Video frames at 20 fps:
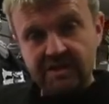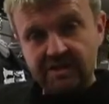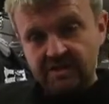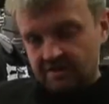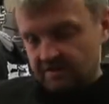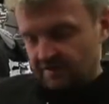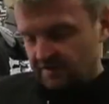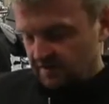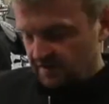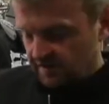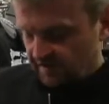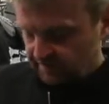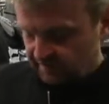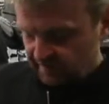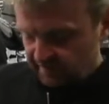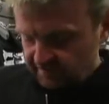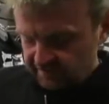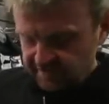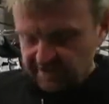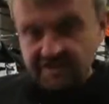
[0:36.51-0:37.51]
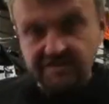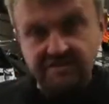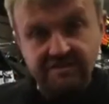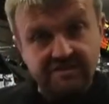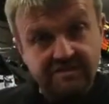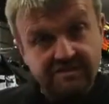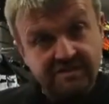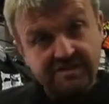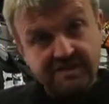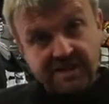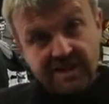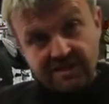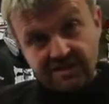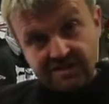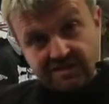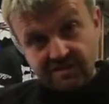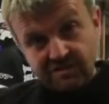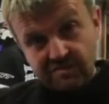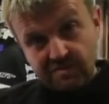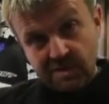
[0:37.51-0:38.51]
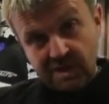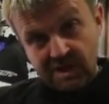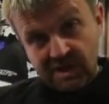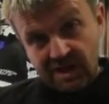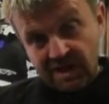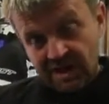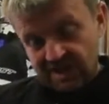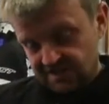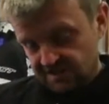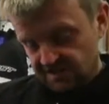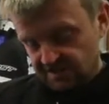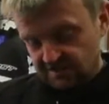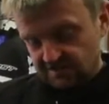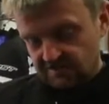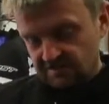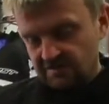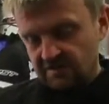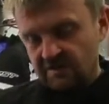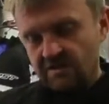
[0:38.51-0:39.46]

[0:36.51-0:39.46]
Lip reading: If those sensors detect that you've been in an accident